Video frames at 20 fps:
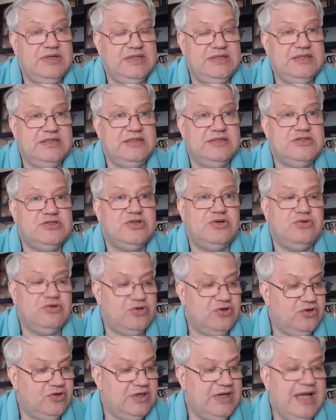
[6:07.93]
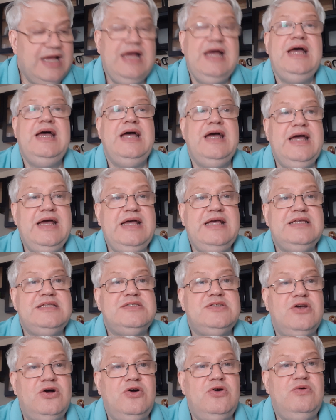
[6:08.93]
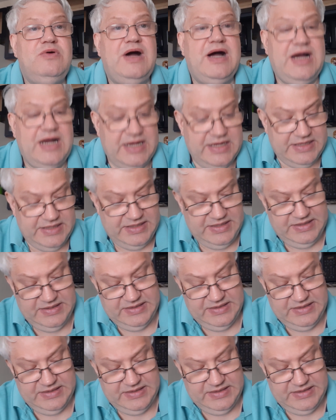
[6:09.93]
The so-called SOI